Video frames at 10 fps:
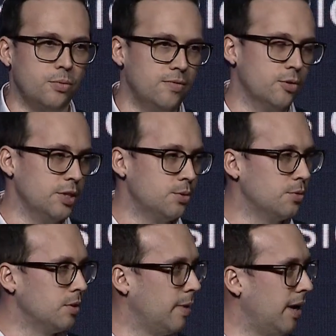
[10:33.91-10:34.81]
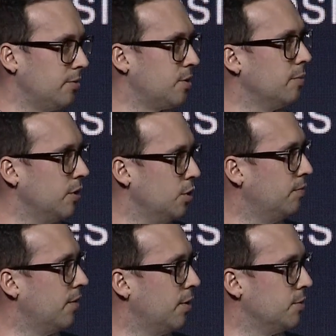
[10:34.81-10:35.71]
We've already talked about some of the new
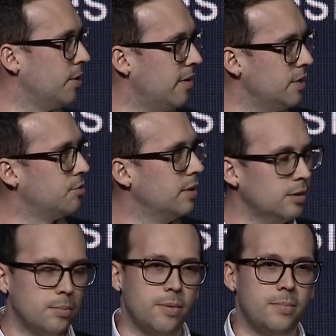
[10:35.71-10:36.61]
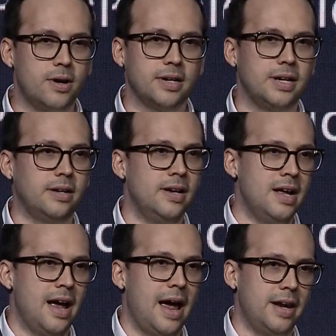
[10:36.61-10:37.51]
firms that are entering the bond market
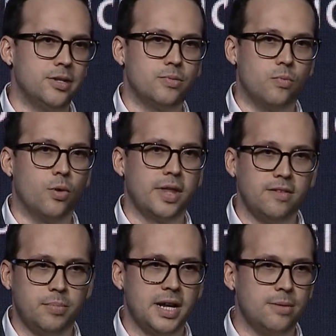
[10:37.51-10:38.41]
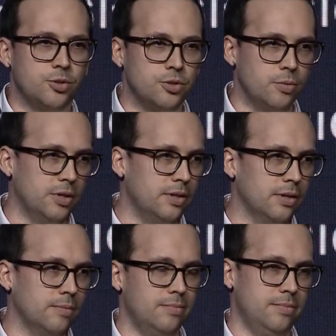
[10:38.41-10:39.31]
and what they've been able to do with
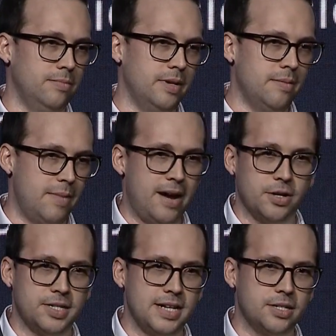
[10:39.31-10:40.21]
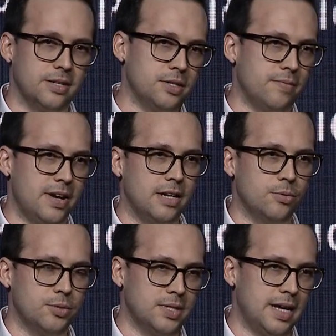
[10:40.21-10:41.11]
the amount of data that's
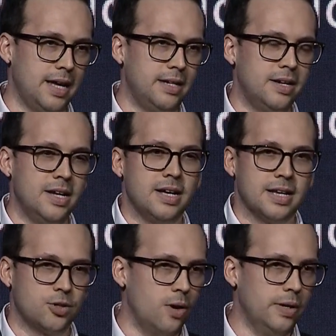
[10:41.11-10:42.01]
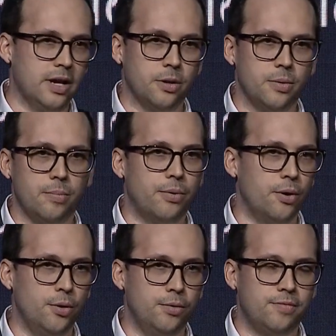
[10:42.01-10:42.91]
available today. That's only going to
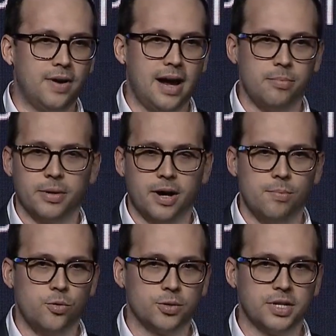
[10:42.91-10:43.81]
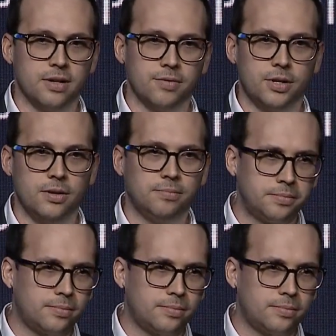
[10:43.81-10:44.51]
improve and become more significant.